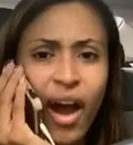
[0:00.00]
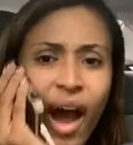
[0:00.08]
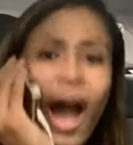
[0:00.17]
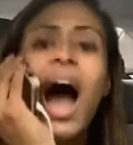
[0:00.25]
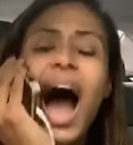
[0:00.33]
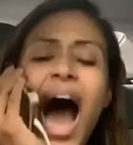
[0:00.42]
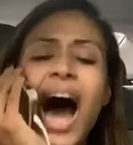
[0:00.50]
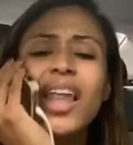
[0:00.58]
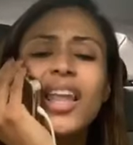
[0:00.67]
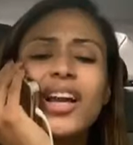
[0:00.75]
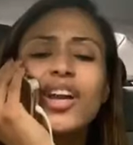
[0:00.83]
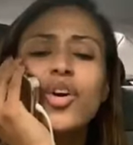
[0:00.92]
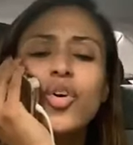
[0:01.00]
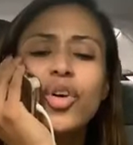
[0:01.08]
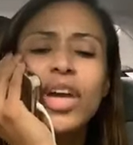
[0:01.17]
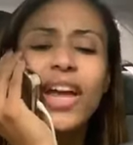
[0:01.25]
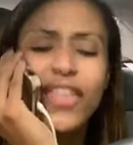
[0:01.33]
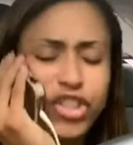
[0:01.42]

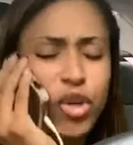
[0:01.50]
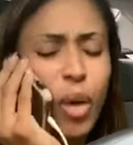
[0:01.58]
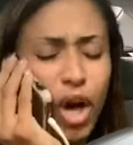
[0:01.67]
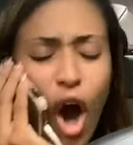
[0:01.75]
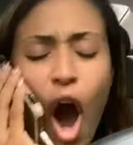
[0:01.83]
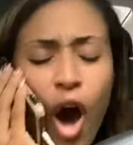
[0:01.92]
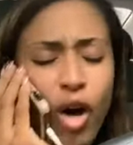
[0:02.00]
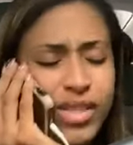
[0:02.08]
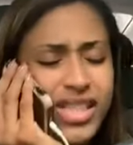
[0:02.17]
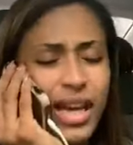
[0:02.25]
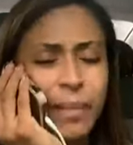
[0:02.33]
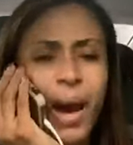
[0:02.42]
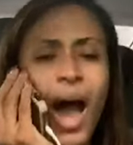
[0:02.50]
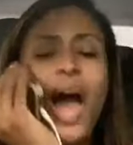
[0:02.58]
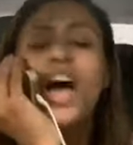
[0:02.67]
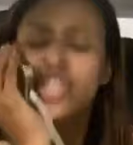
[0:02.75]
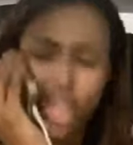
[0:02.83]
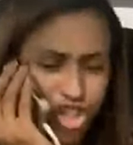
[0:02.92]
Hallelujah. That you would cause them
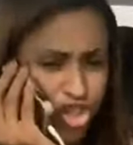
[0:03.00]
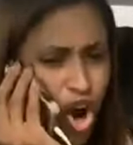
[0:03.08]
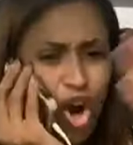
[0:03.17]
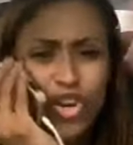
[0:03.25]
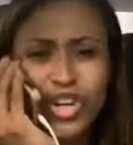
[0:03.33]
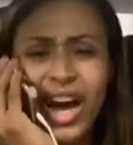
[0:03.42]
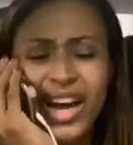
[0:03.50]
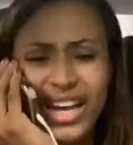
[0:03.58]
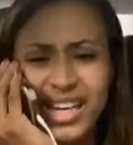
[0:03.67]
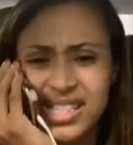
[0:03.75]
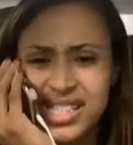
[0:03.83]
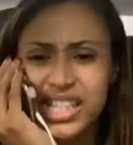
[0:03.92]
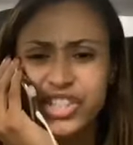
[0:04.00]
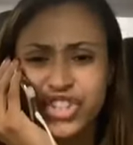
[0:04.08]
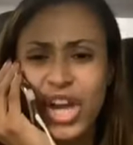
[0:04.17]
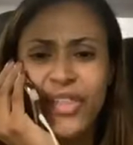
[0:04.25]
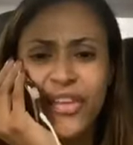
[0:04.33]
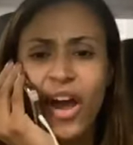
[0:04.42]
to turn against
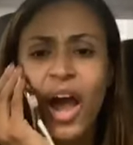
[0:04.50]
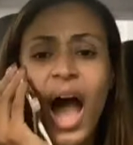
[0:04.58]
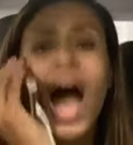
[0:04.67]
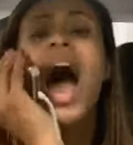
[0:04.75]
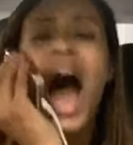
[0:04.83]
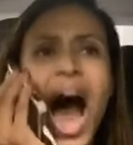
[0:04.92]
each other.